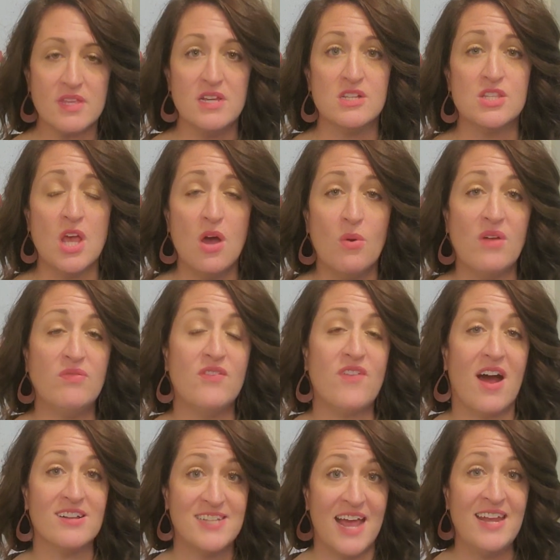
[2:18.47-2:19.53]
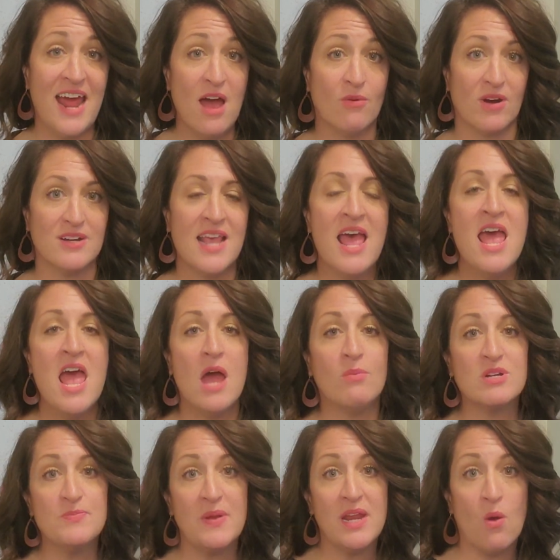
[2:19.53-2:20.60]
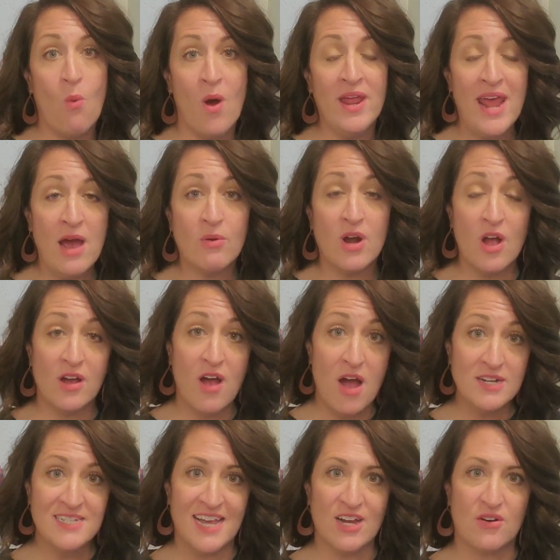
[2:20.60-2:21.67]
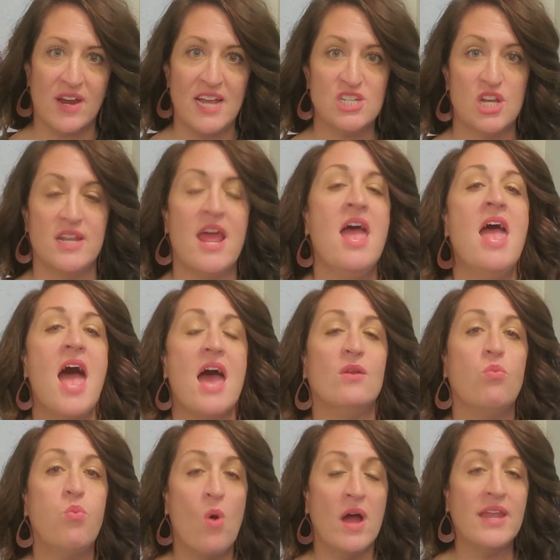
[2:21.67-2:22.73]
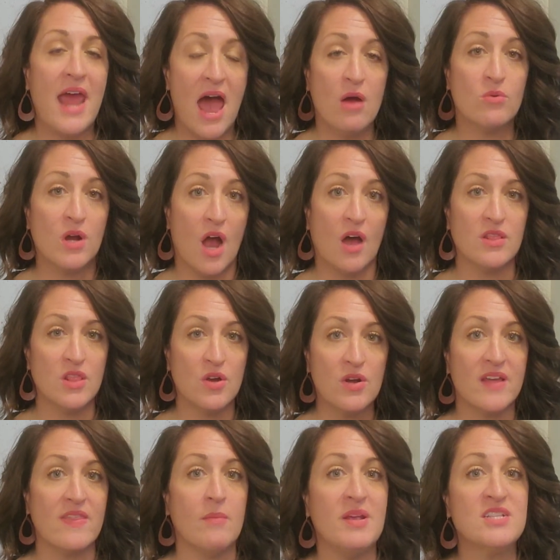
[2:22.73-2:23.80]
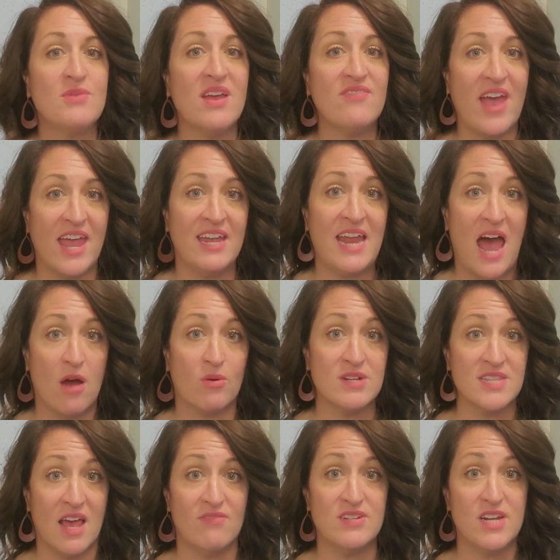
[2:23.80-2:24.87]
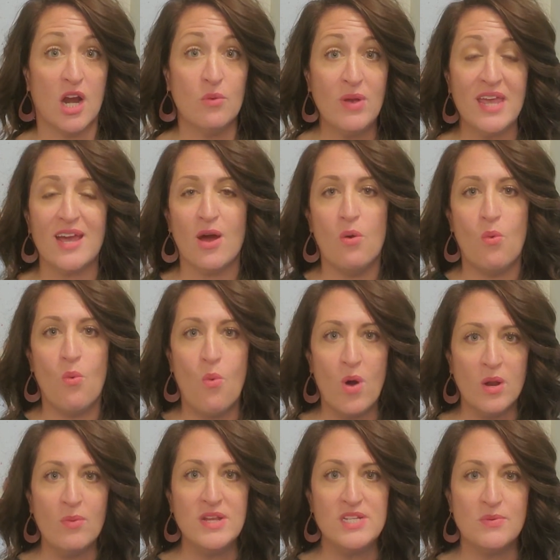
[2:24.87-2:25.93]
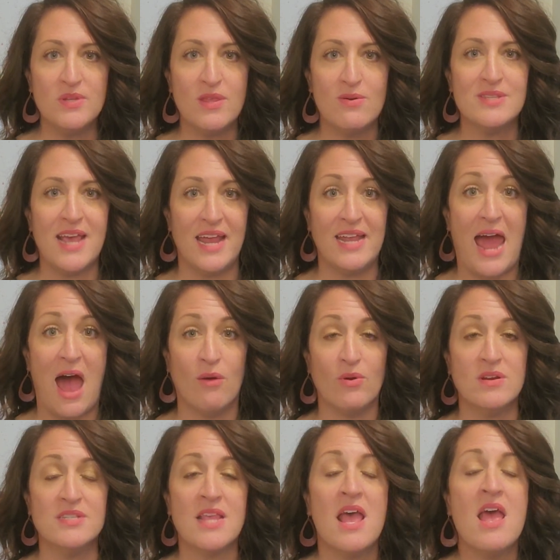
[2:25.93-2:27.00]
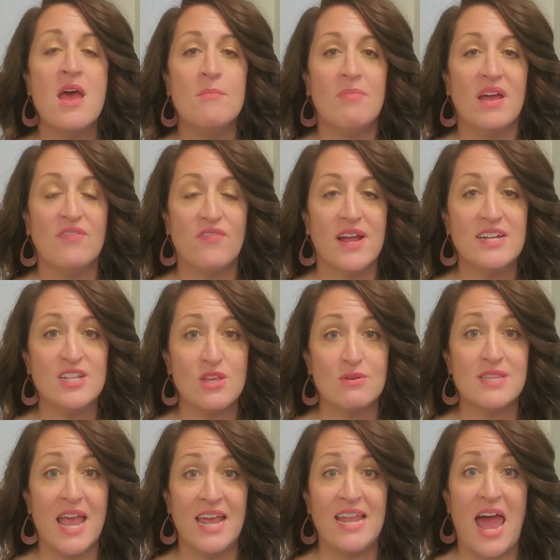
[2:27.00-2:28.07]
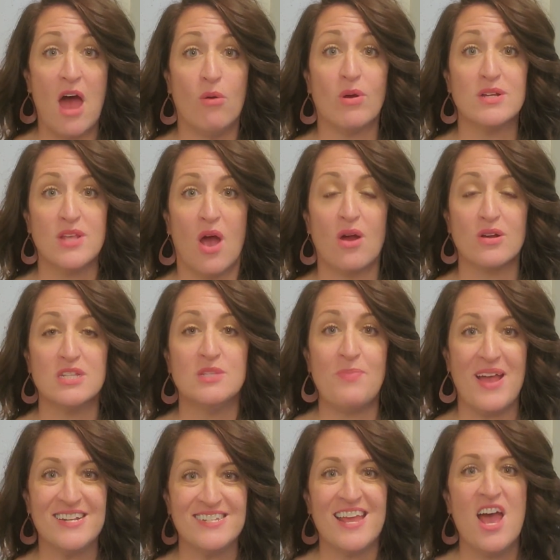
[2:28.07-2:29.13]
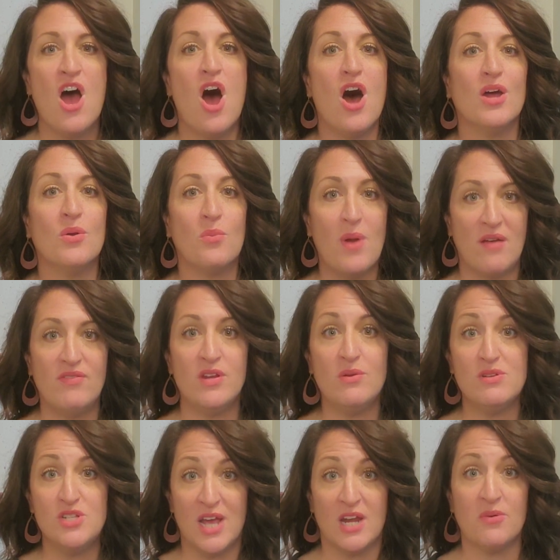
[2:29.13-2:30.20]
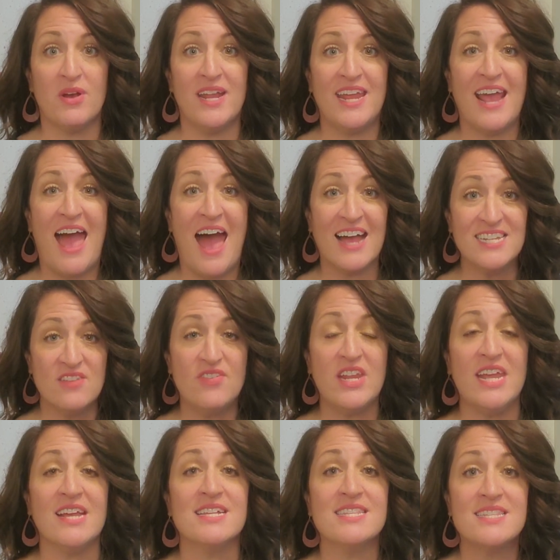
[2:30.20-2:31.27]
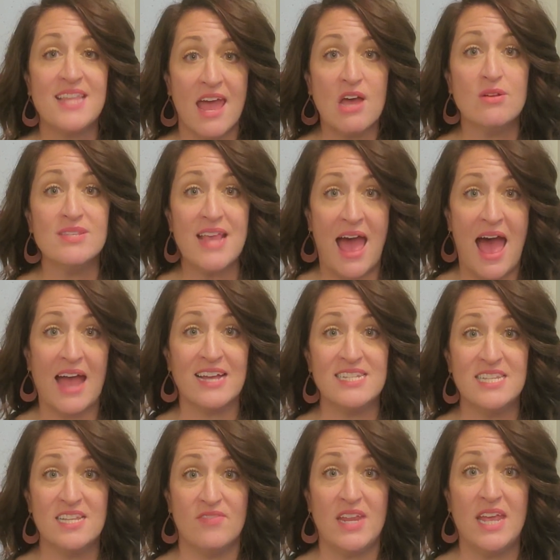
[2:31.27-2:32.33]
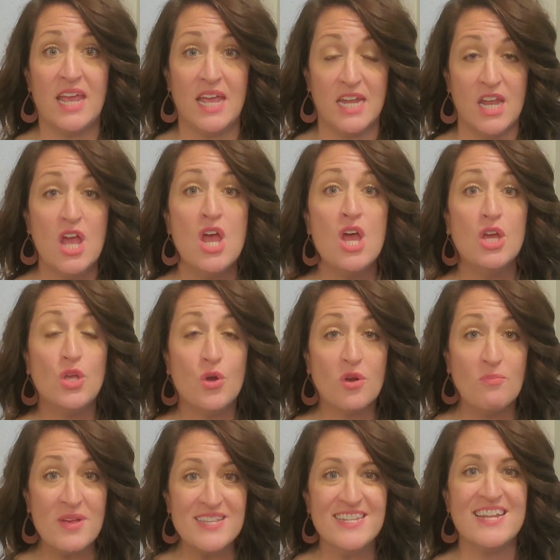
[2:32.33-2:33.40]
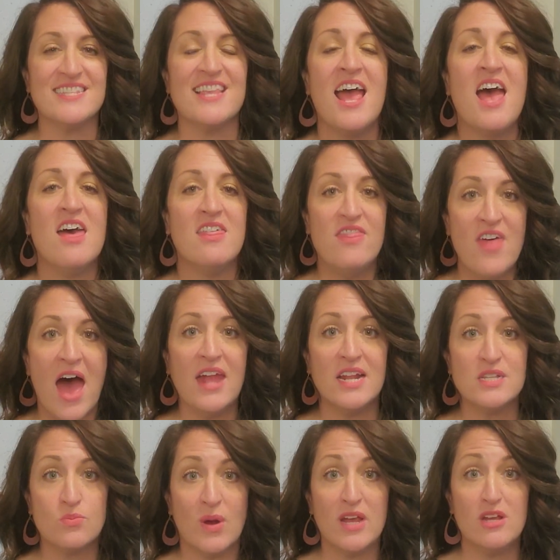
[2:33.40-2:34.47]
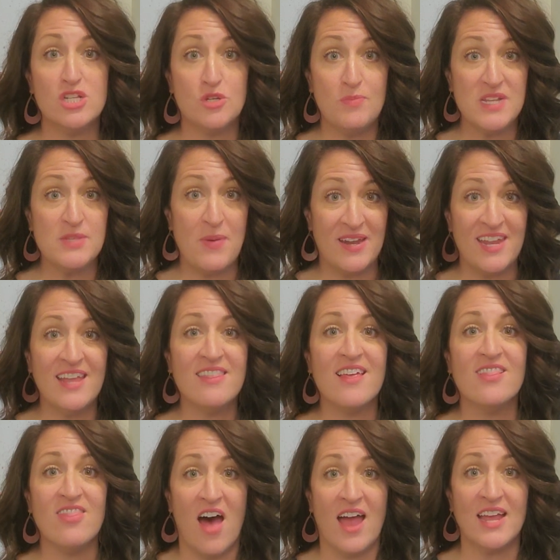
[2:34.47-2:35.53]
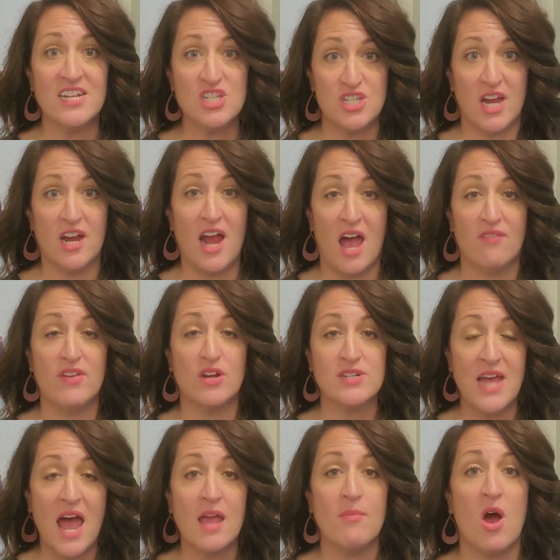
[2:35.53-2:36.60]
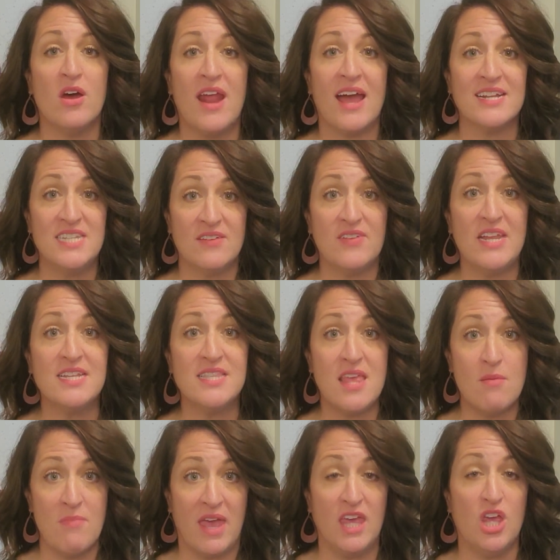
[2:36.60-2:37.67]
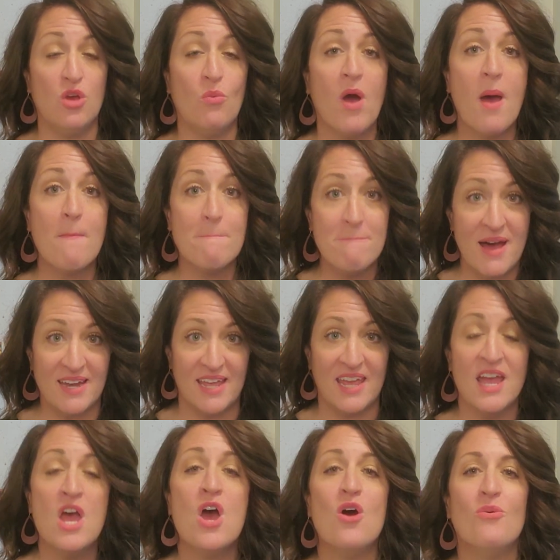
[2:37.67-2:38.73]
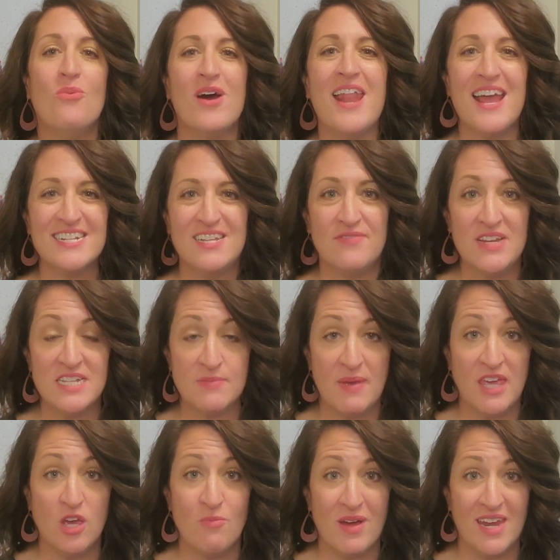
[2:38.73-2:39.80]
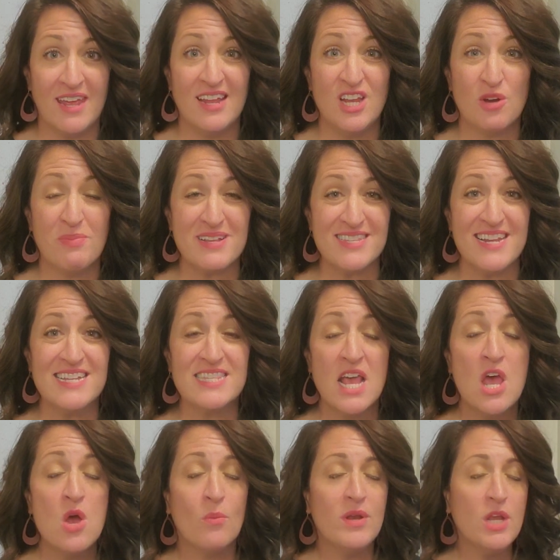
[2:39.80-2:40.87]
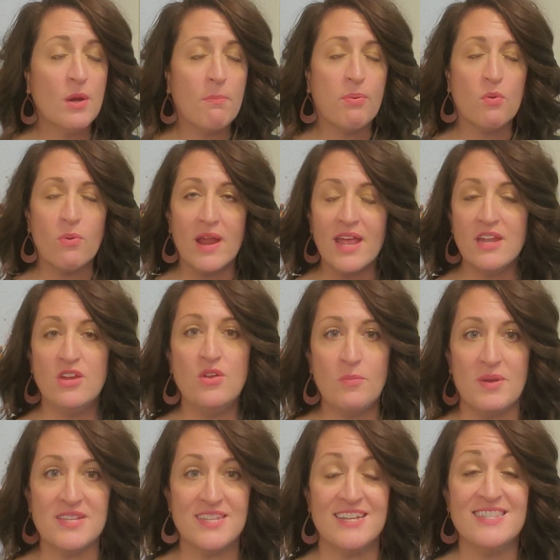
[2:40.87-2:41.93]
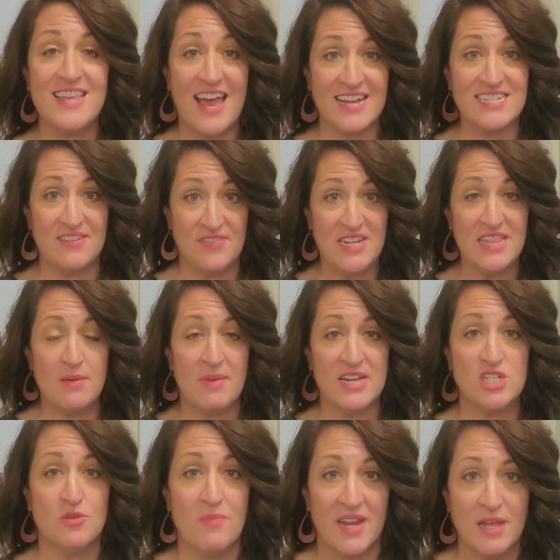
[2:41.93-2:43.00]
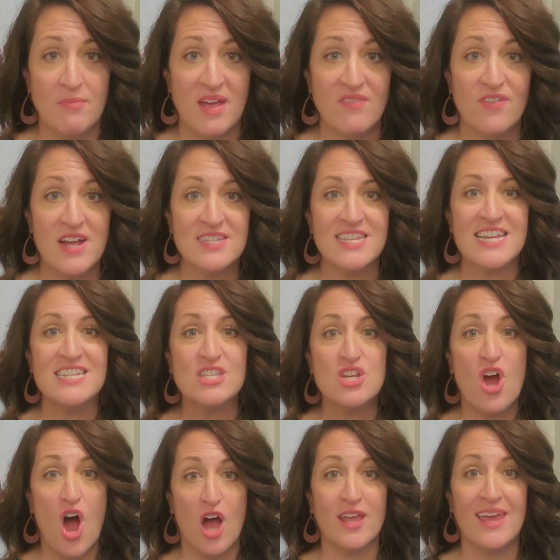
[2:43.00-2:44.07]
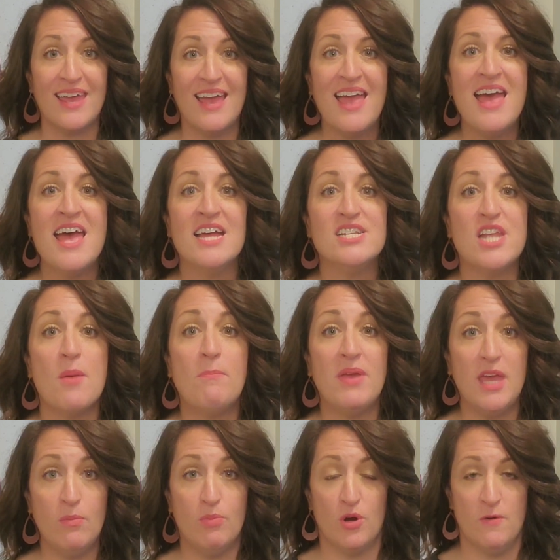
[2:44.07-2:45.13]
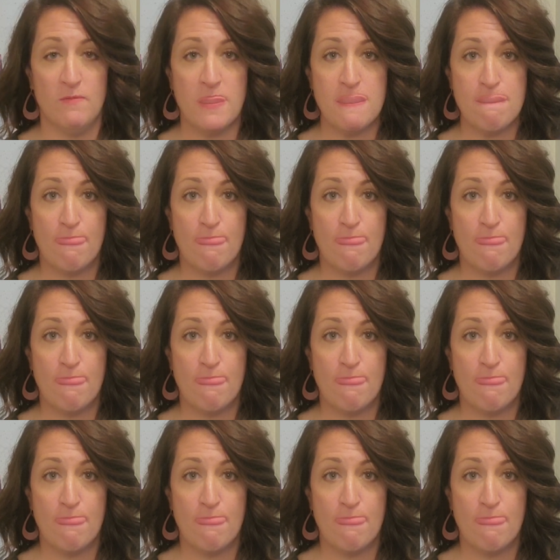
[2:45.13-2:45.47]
So if we've got 10 hours and we're spending 1 hour on content creation and 1 hour on learning, that means we have 8 hours left in our week. What do we do with those 8 hours? My friend, those 8 hours are spent on revenue generating activity, sales activity in your business. That is where you should be spending the lion's share of your time, on activities that make you money. What activities make you money in your business? When you're brand new to business, the activity that makes you money, my friends, is talking to people.